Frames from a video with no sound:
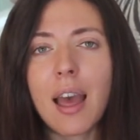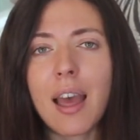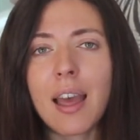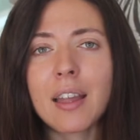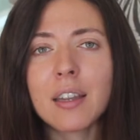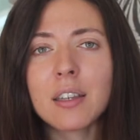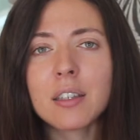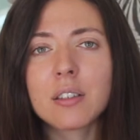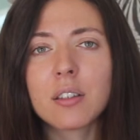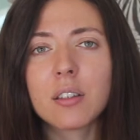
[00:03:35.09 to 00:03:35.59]

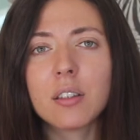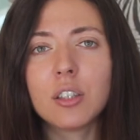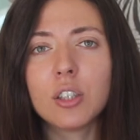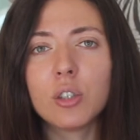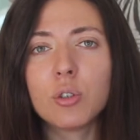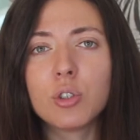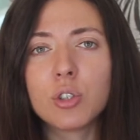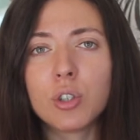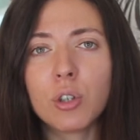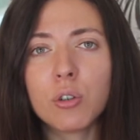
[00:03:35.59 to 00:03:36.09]
and
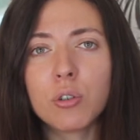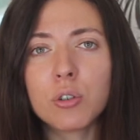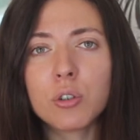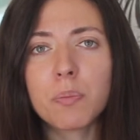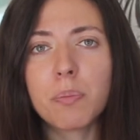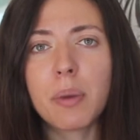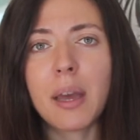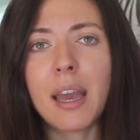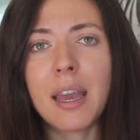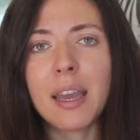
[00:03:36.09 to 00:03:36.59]
you
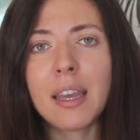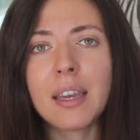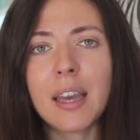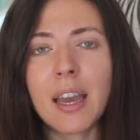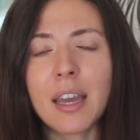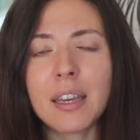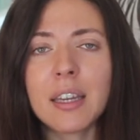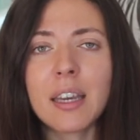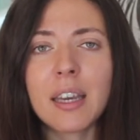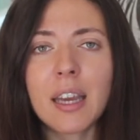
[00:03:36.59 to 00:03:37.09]
don't pay
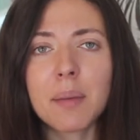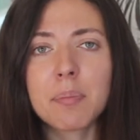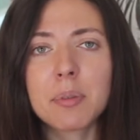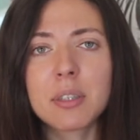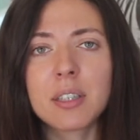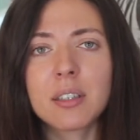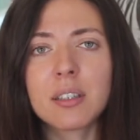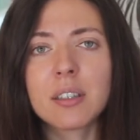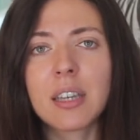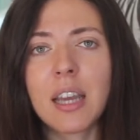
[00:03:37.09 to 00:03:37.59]
any
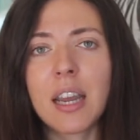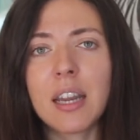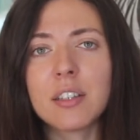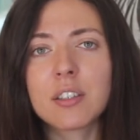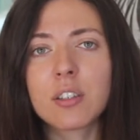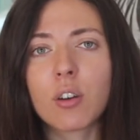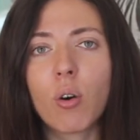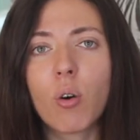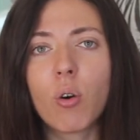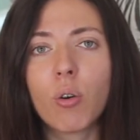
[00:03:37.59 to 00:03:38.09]
capital
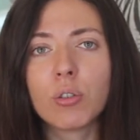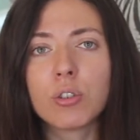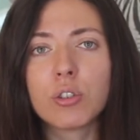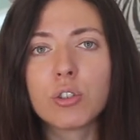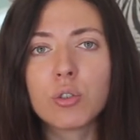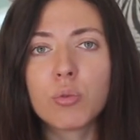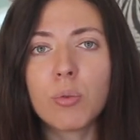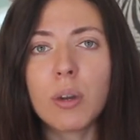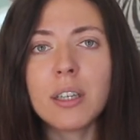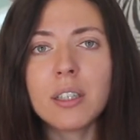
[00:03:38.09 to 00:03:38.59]
gains on
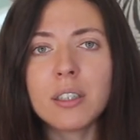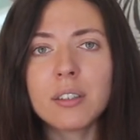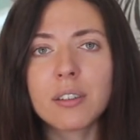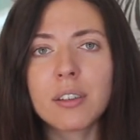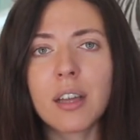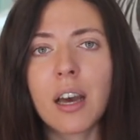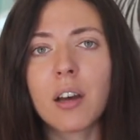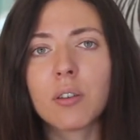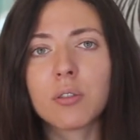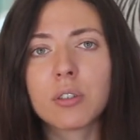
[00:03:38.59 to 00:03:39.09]

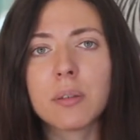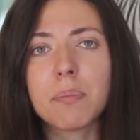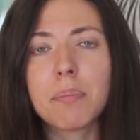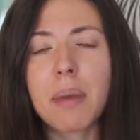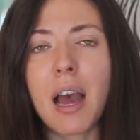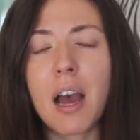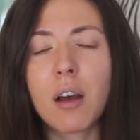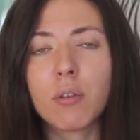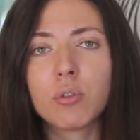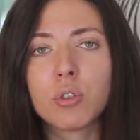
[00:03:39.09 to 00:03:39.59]

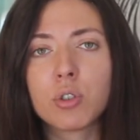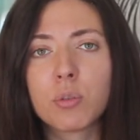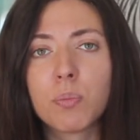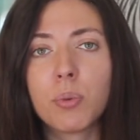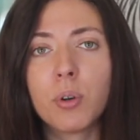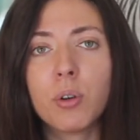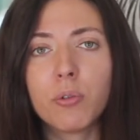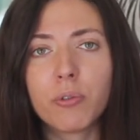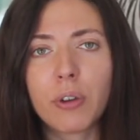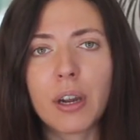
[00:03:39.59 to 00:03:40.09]
£20,000
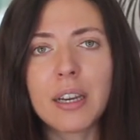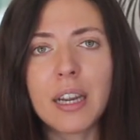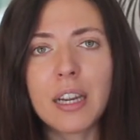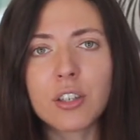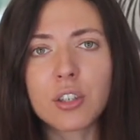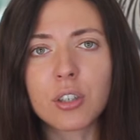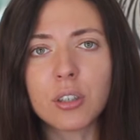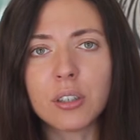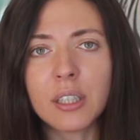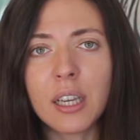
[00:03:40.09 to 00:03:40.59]
per
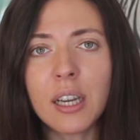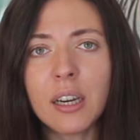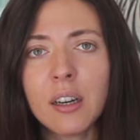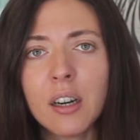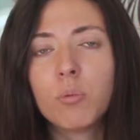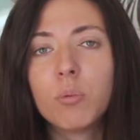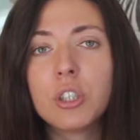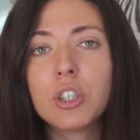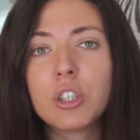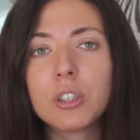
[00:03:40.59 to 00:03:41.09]
financial
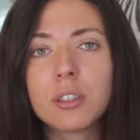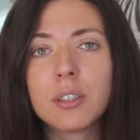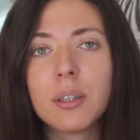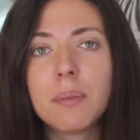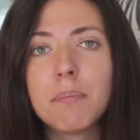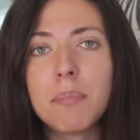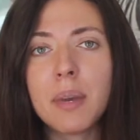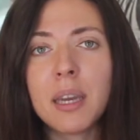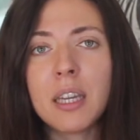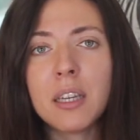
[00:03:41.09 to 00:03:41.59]
year, which is the
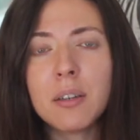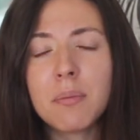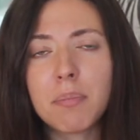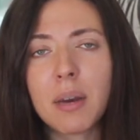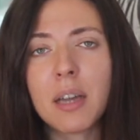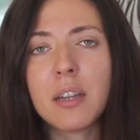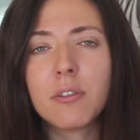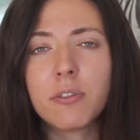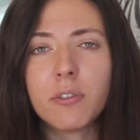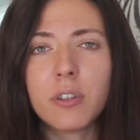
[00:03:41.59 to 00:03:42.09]
main
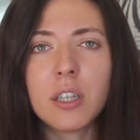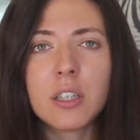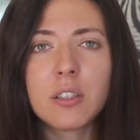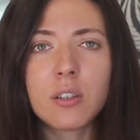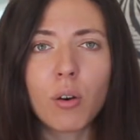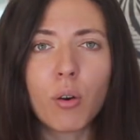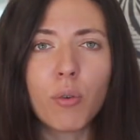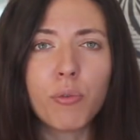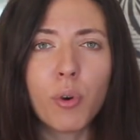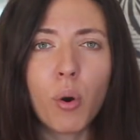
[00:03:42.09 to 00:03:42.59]
benefit
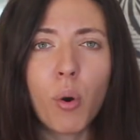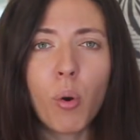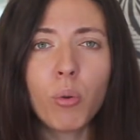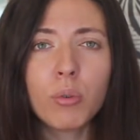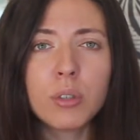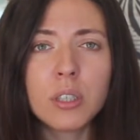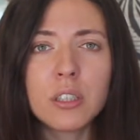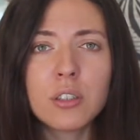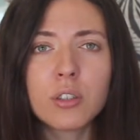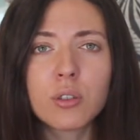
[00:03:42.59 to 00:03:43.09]
of
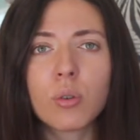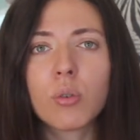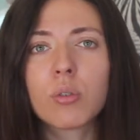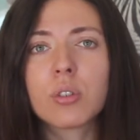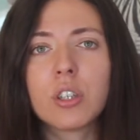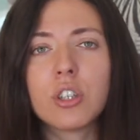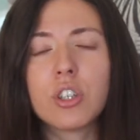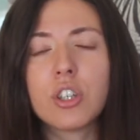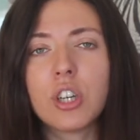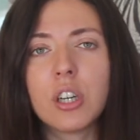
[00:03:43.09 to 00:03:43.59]
holding
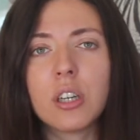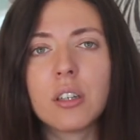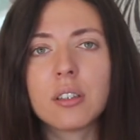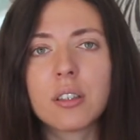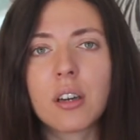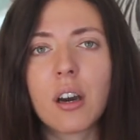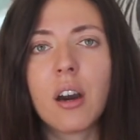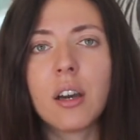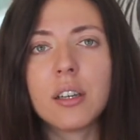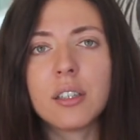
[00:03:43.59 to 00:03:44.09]
stocks and
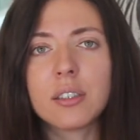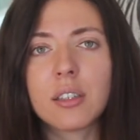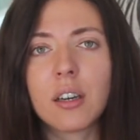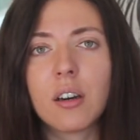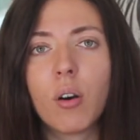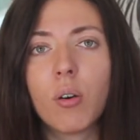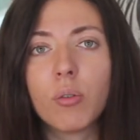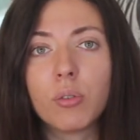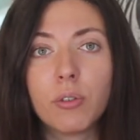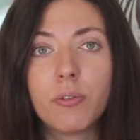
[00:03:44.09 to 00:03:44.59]
shares
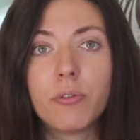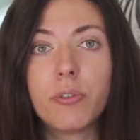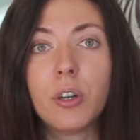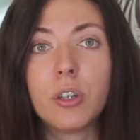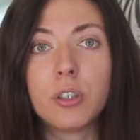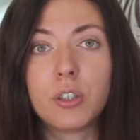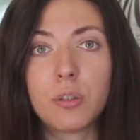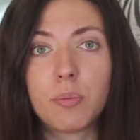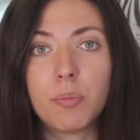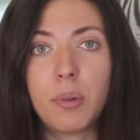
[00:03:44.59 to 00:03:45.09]
ISA on the
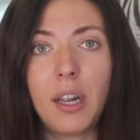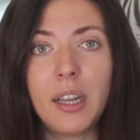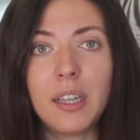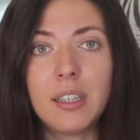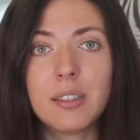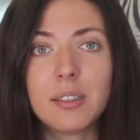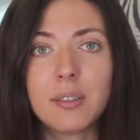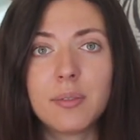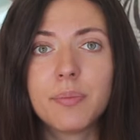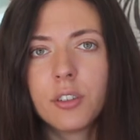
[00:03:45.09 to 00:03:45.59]
first
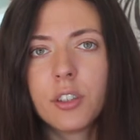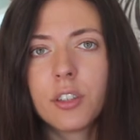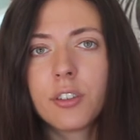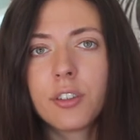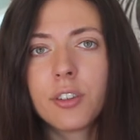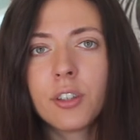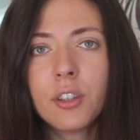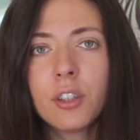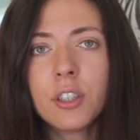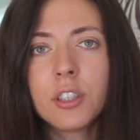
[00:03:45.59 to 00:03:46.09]
place. The
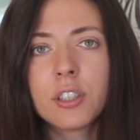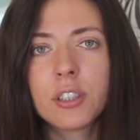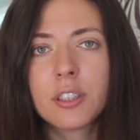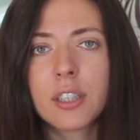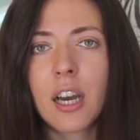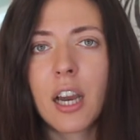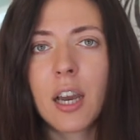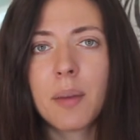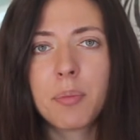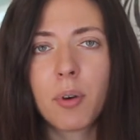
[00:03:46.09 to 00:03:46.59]
third
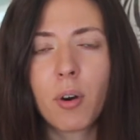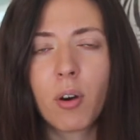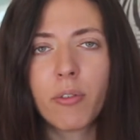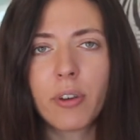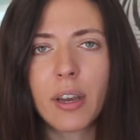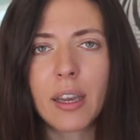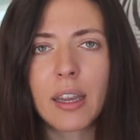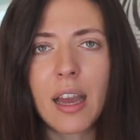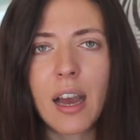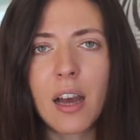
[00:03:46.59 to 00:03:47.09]
type
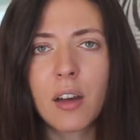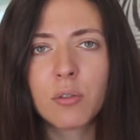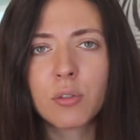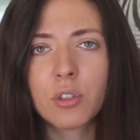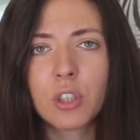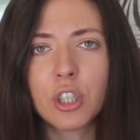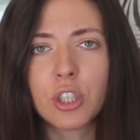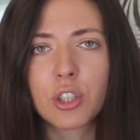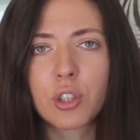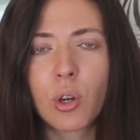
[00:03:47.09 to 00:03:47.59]
of
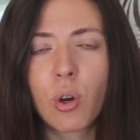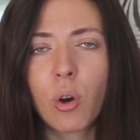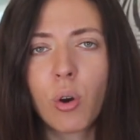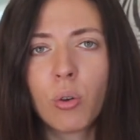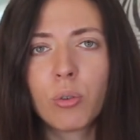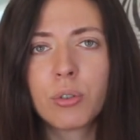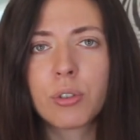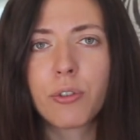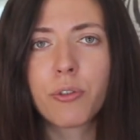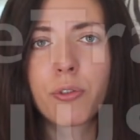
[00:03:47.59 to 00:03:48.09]
account is called